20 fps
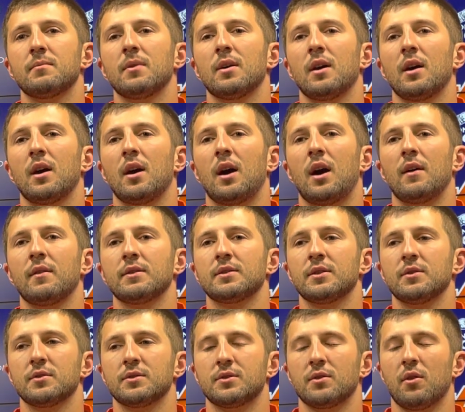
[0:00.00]
Uh, obviously, it
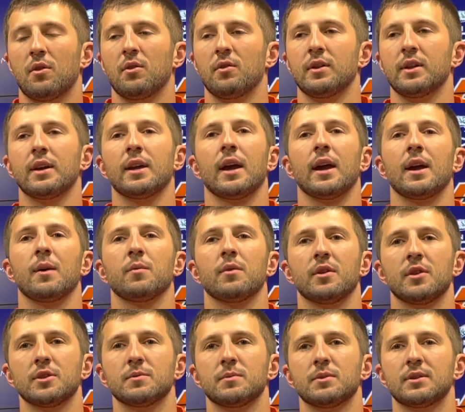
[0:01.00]
was still early in the game when
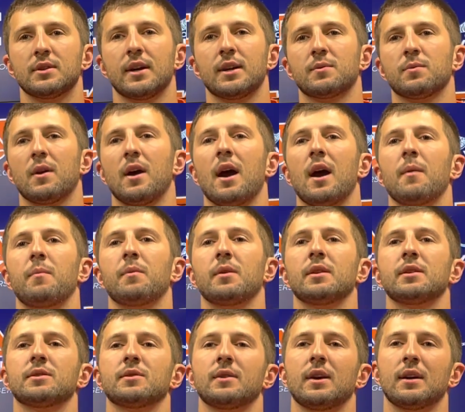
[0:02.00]
those mistakes were happening,
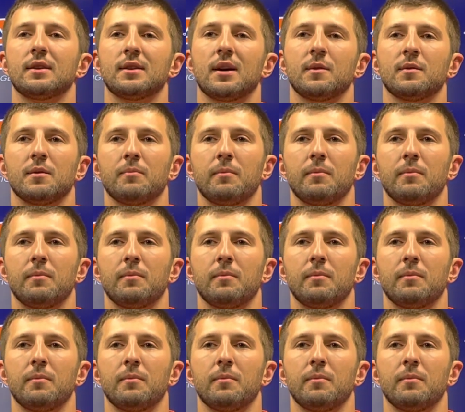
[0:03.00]
so we had time to